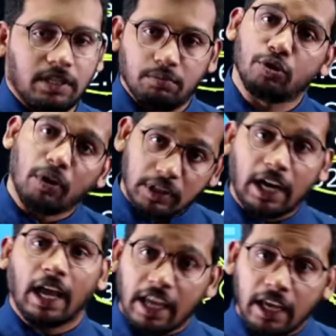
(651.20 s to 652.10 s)
stream. So
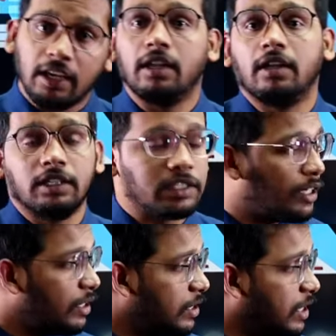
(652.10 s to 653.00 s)
that again is
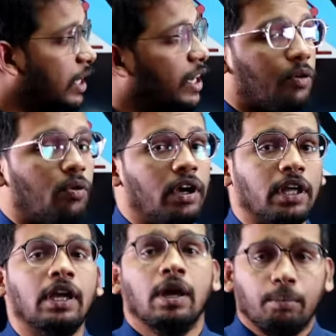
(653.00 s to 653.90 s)
a gender
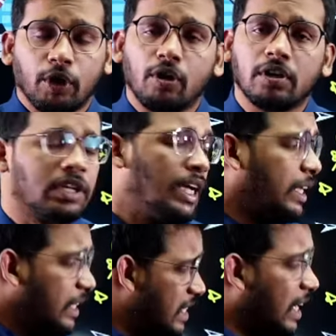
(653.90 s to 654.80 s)
equality, because
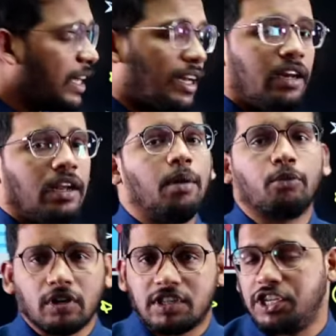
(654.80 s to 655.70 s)
general, I'm
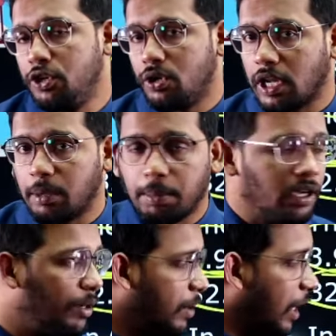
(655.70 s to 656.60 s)
not
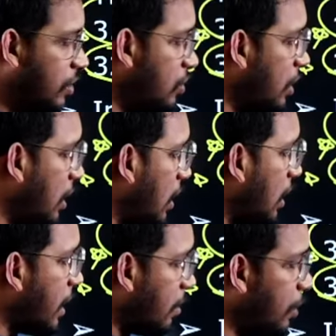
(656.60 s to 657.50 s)
stereotyping, engineering
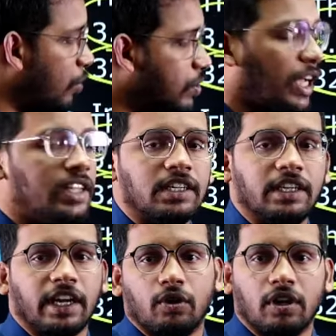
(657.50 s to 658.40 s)
like, you know, science and
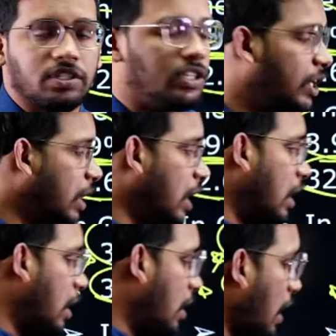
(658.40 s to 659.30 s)
technology
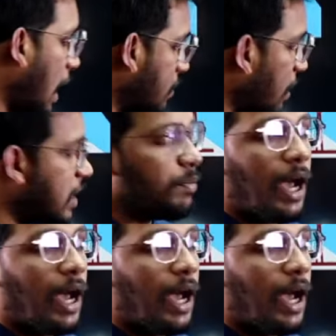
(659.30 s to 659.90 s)
as well as